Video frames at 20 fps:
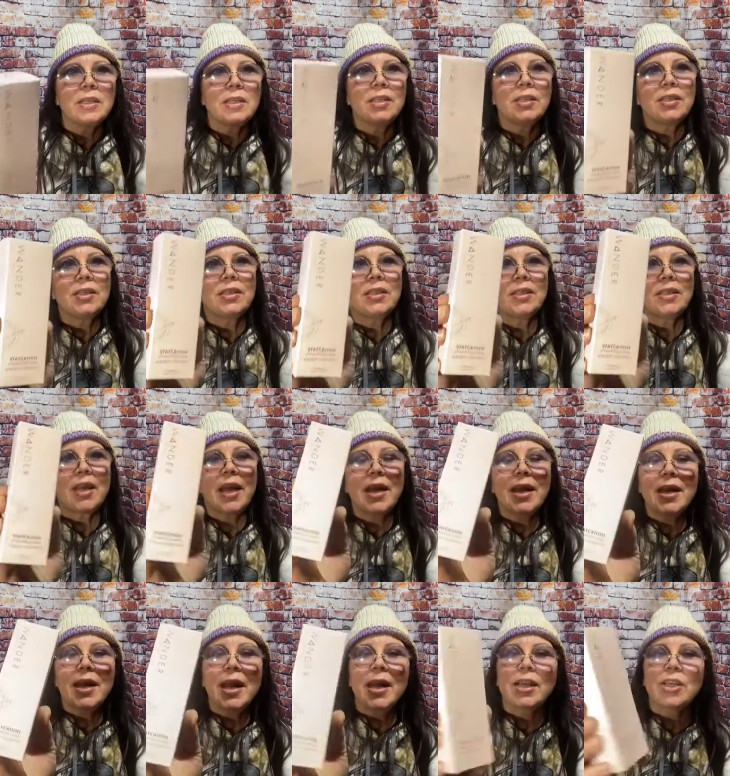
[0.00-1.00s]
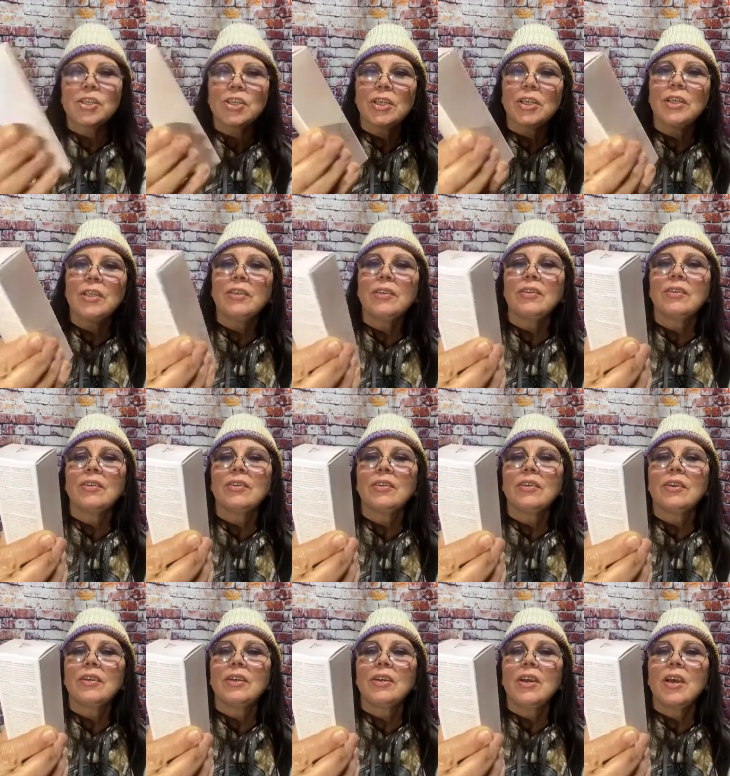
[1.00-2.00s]
Staycation
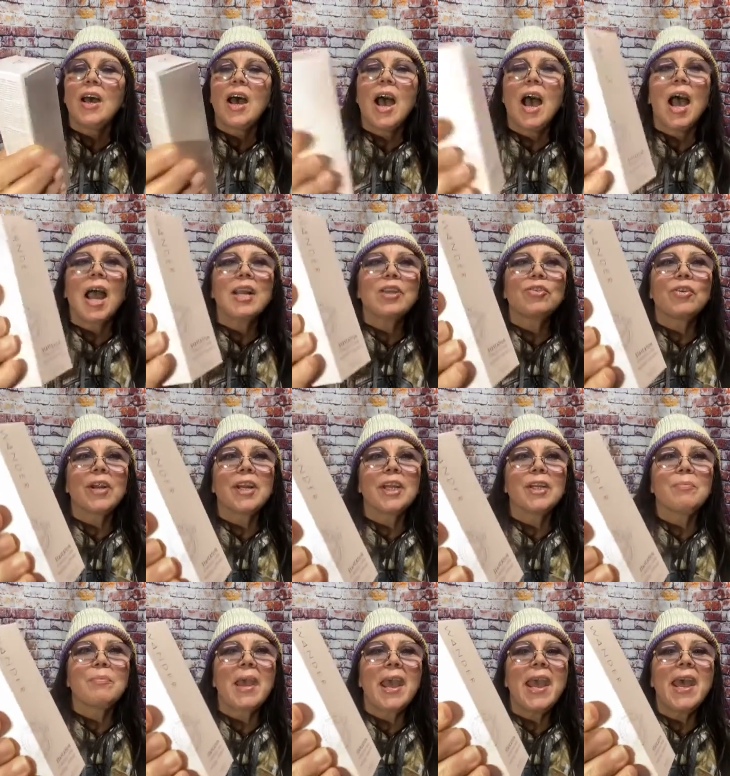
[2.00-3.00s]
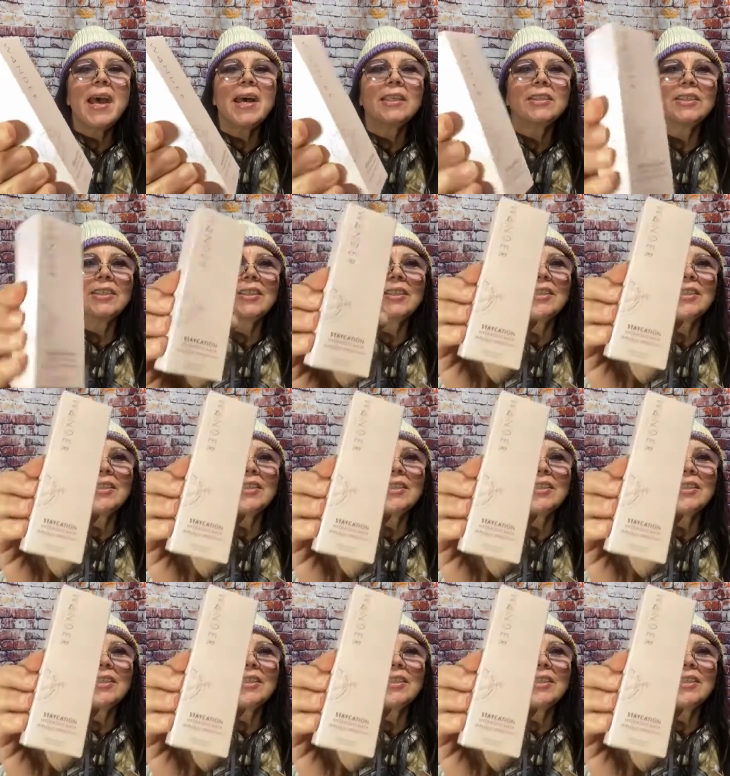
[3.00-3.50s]
Hydrating Mask.